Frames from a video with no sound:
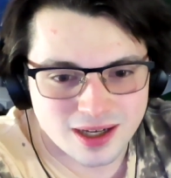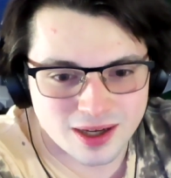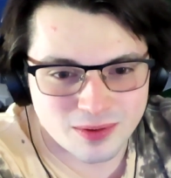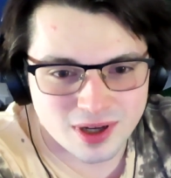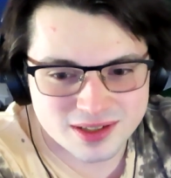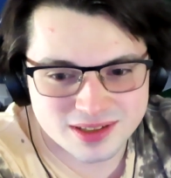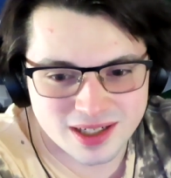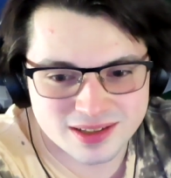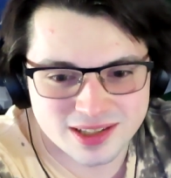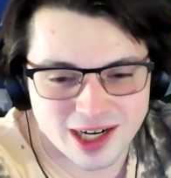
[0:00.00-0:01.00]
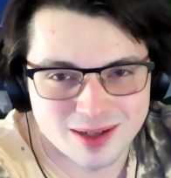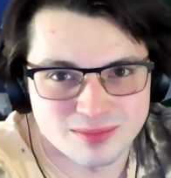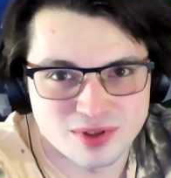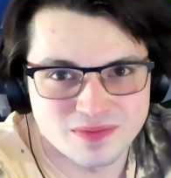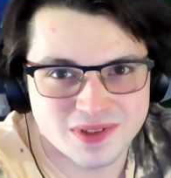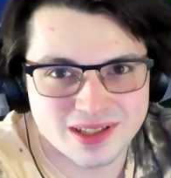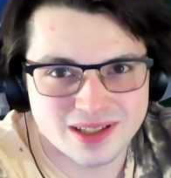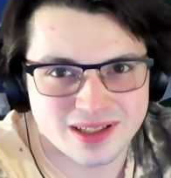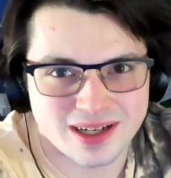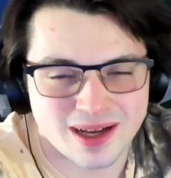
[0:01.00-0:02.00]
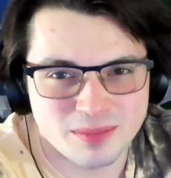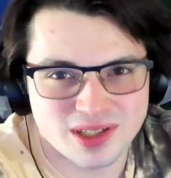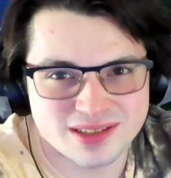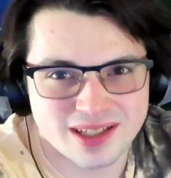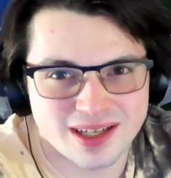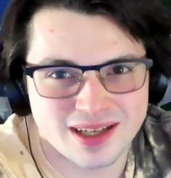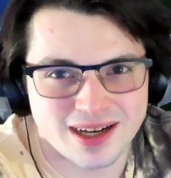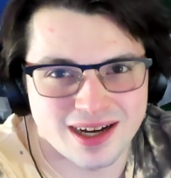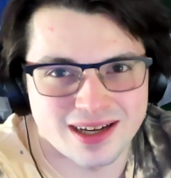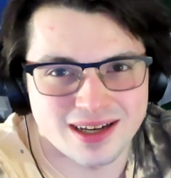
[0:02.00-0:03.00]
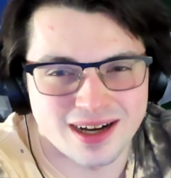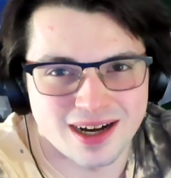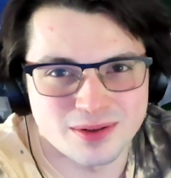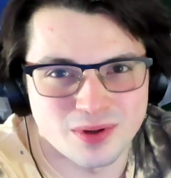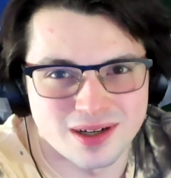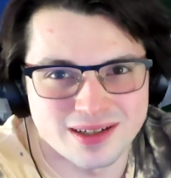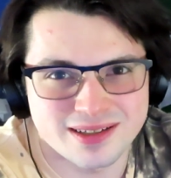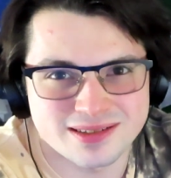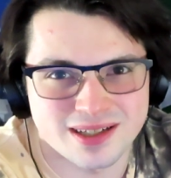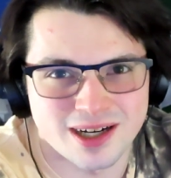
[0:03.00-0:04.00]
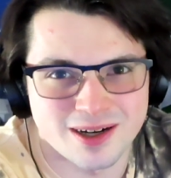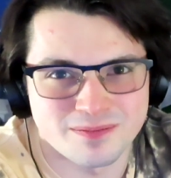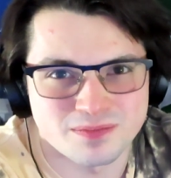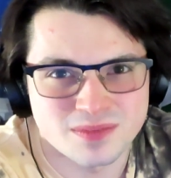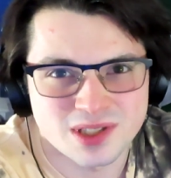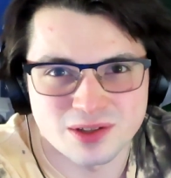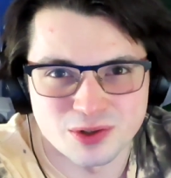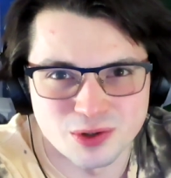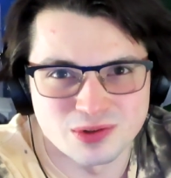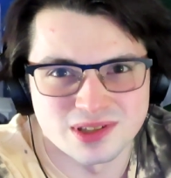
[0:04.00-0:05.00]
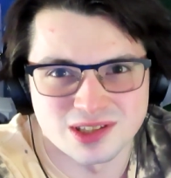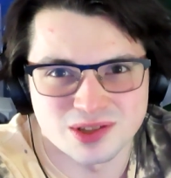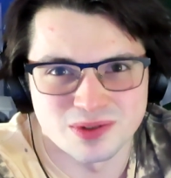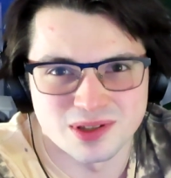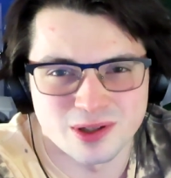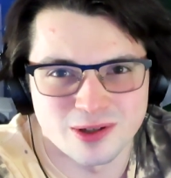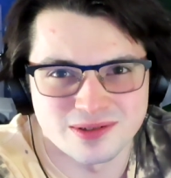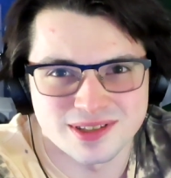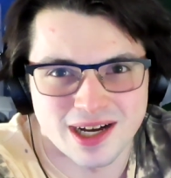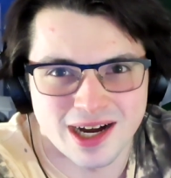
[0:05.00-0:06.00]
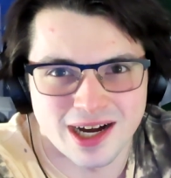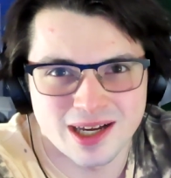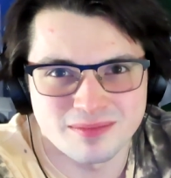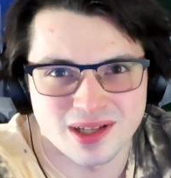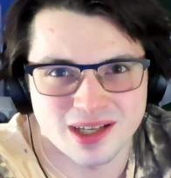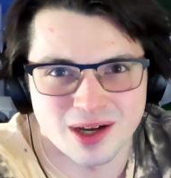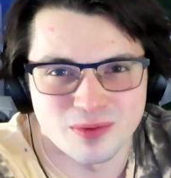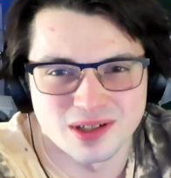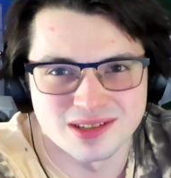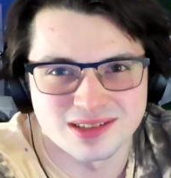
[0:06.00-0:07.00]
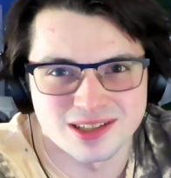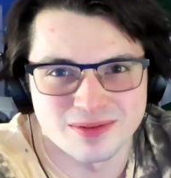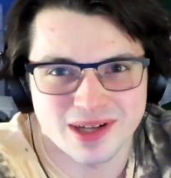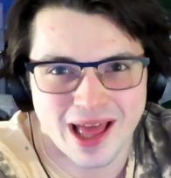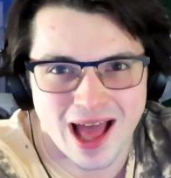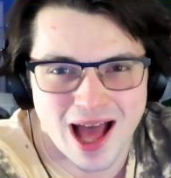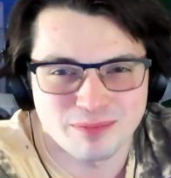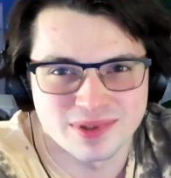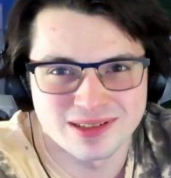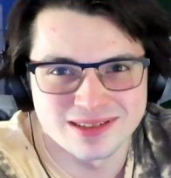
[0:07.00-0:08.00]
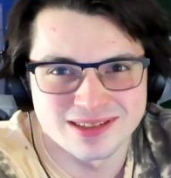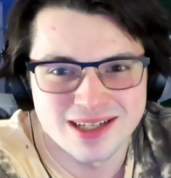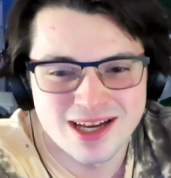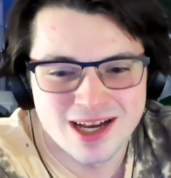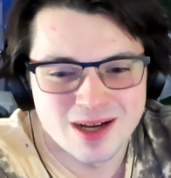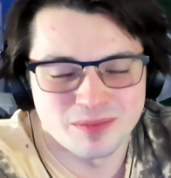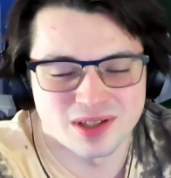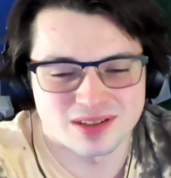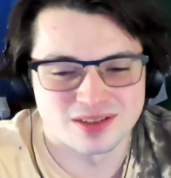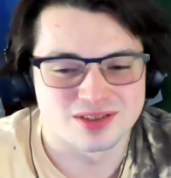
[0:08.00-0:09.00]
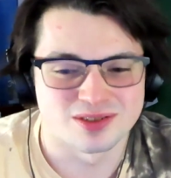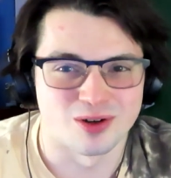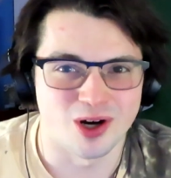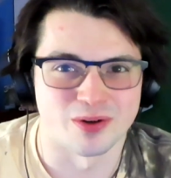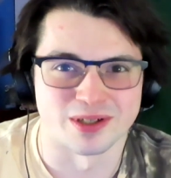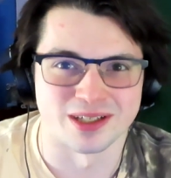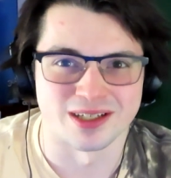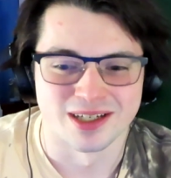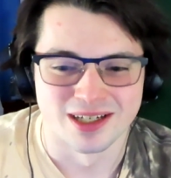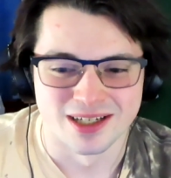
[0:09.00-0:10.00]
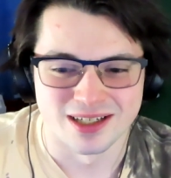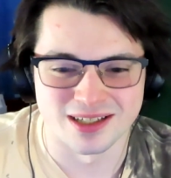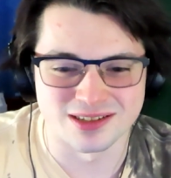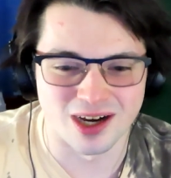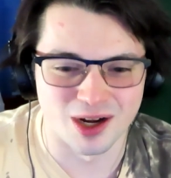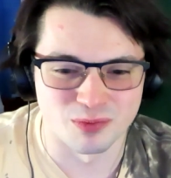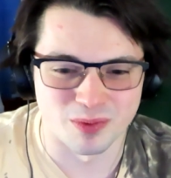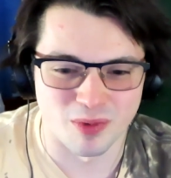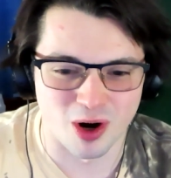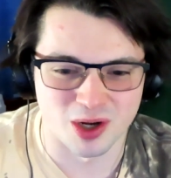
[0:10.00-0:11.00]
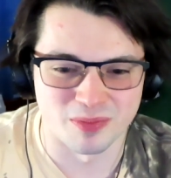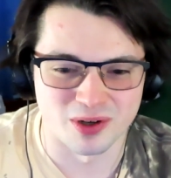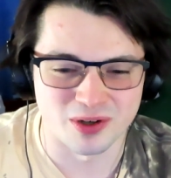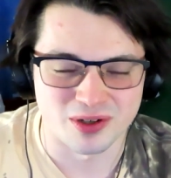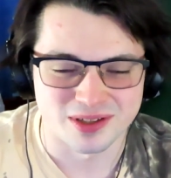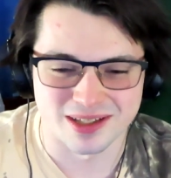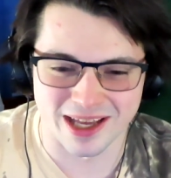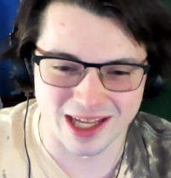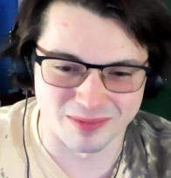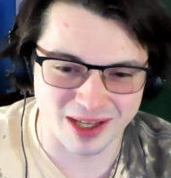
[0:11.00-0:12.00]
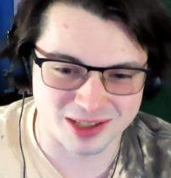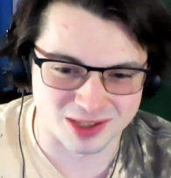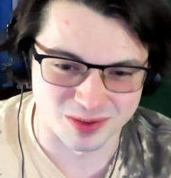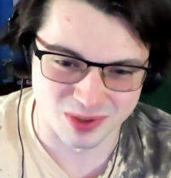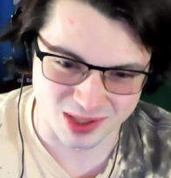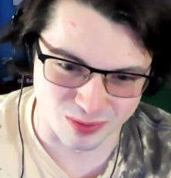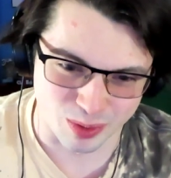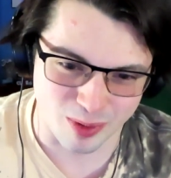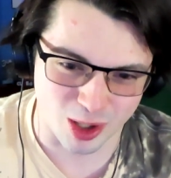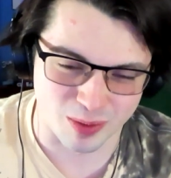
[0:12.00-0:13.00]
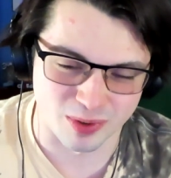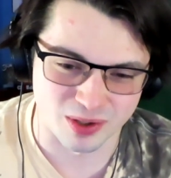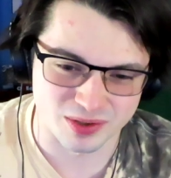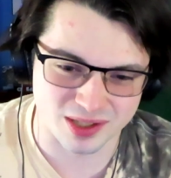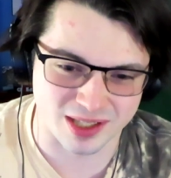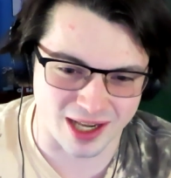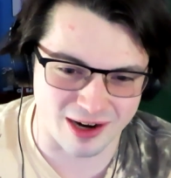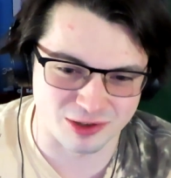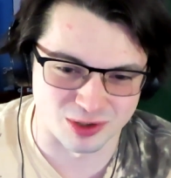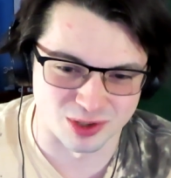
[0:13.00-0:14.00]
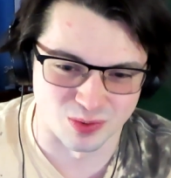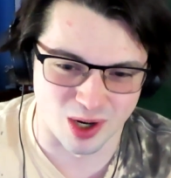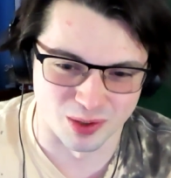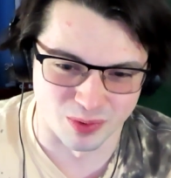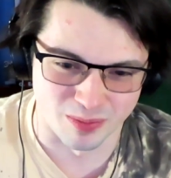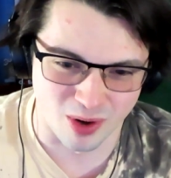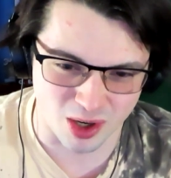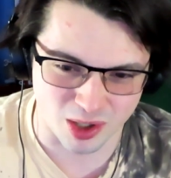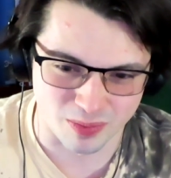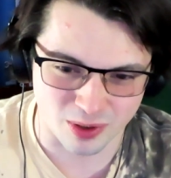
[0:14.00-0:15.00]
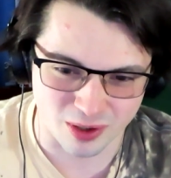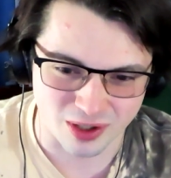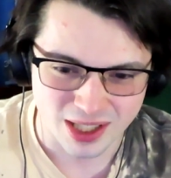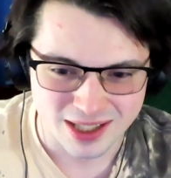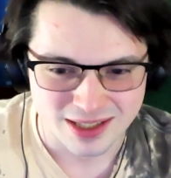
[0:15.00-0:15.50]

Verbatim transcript: I watched that entire movie, and I'm gonna say I I was um, glued to the screen the whole time. Like I wanted to see what happens, but the story is unremarkable. The animation was unremarkable. The characters were unremarkable.